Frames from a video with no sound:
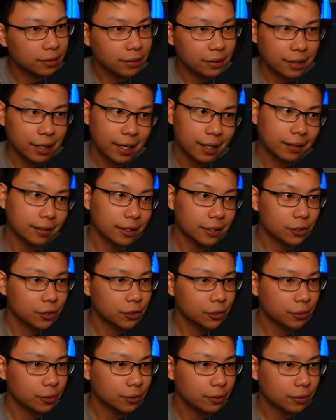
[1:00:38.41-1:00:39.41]
Yeah, that's
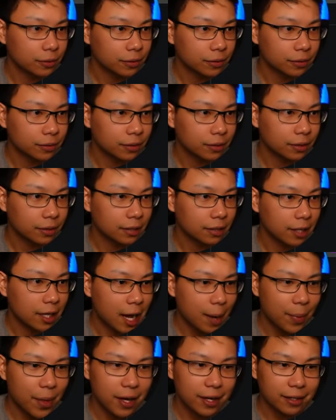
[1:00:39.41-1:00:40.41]
true.
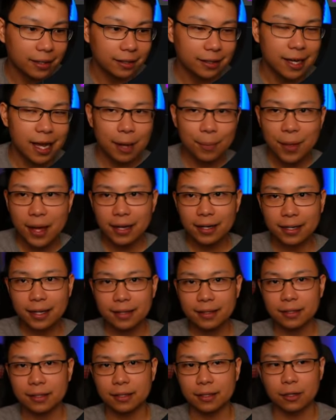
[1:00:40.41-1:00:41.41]
I'm not a, yeah, I'm not
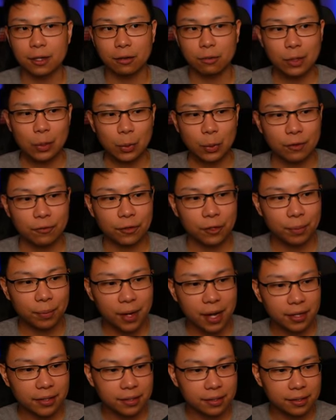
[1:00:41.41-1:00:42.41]
against the a rework for the
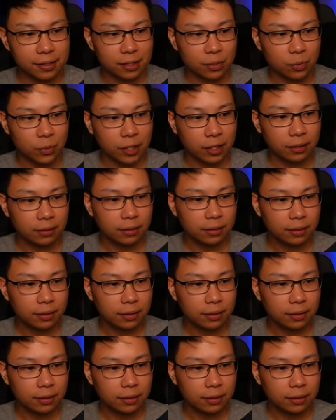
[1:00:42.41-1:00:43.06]
bosses as well.